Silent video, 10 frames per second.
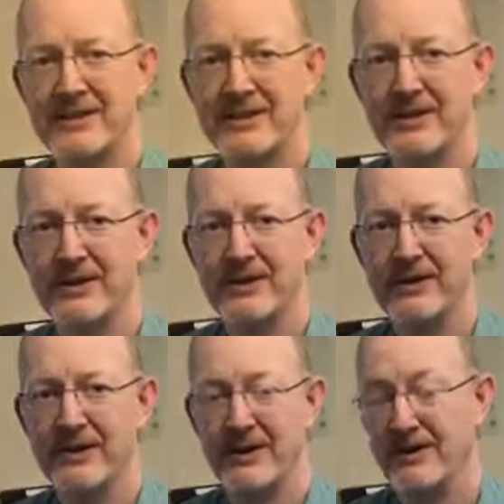to
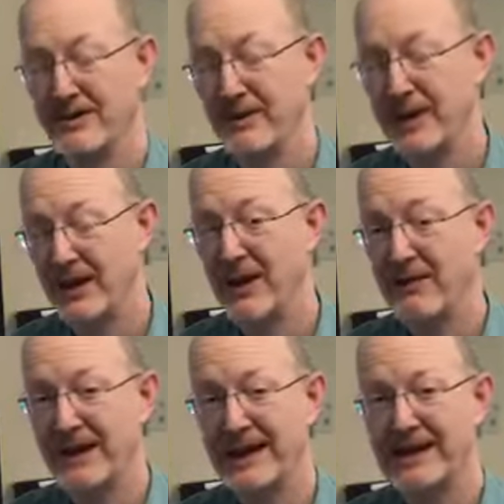or are
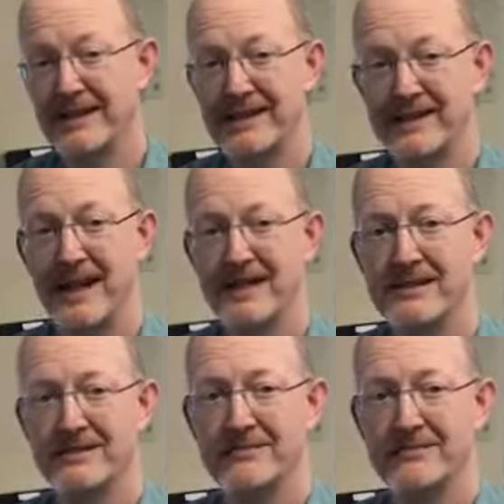related to size.